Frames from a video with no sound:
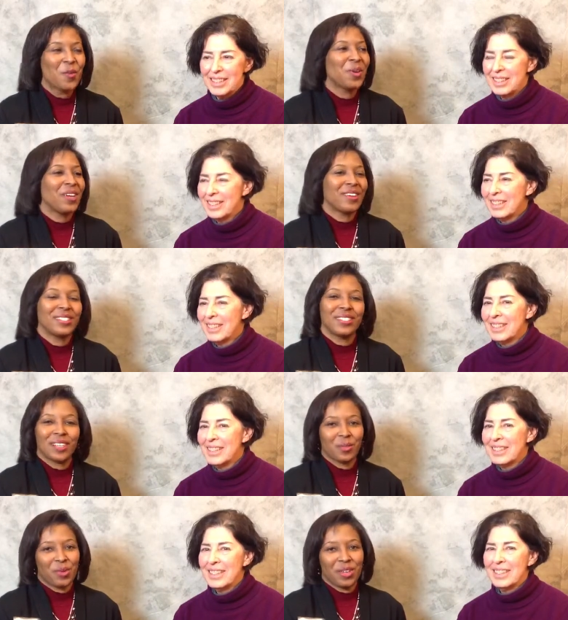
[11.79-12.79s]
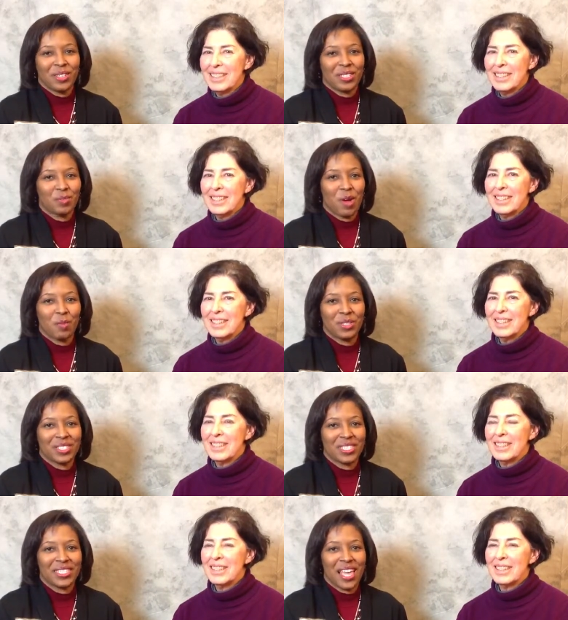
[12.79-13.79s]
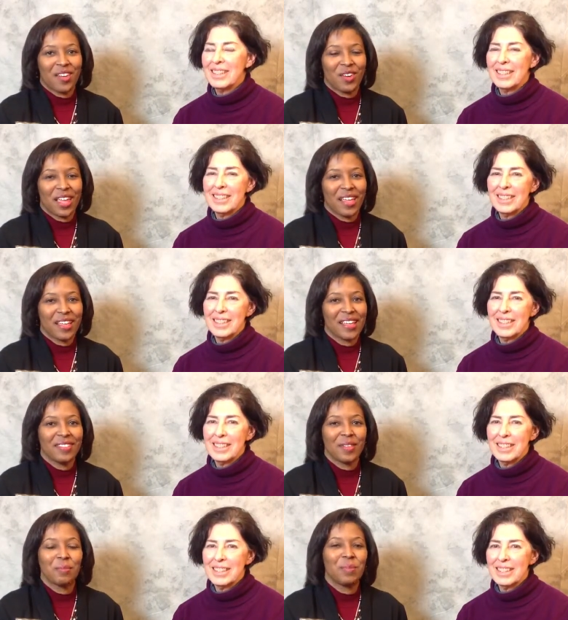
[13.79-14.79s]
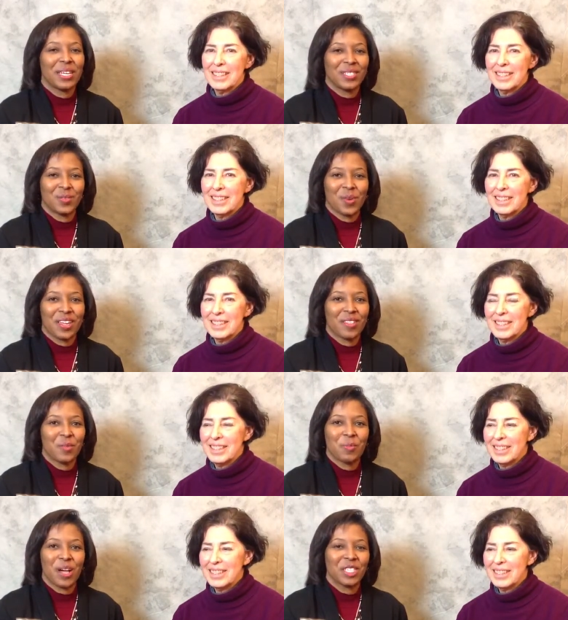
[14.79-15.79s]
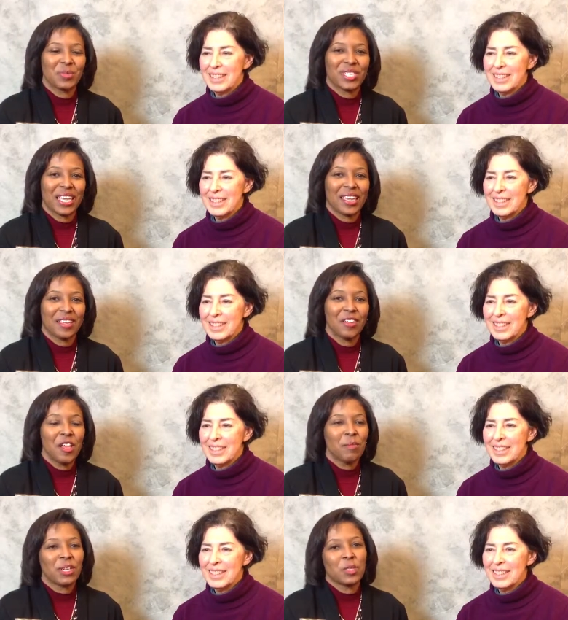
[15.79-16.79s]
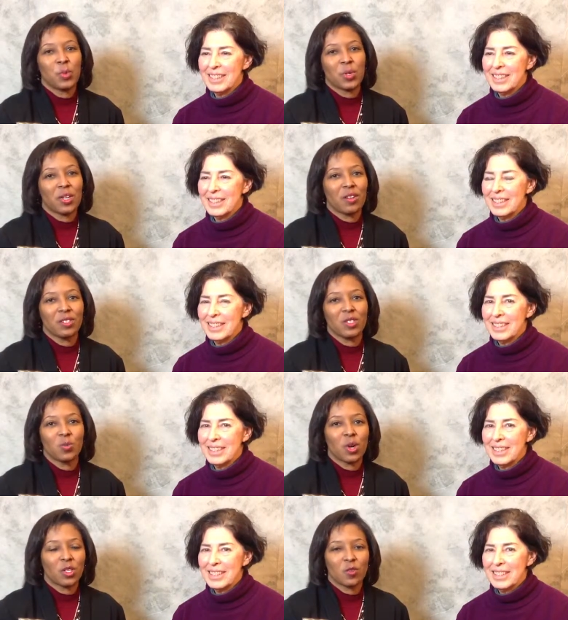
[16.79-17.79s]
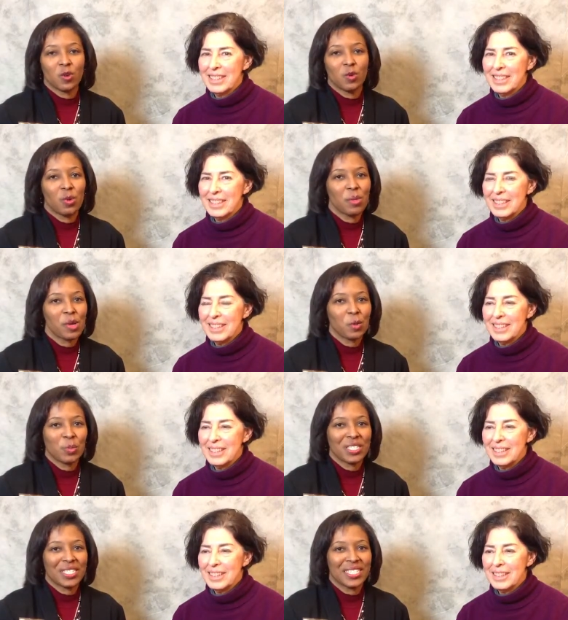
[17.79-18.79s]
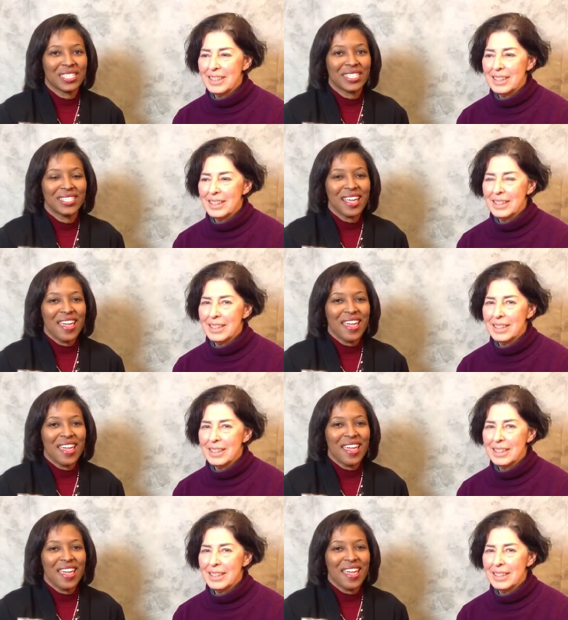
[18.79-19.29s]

Speaker 1: We are celebrating Small Business Saturday in the best way that we possibly can by supporting all these wonderful women-owned businesses.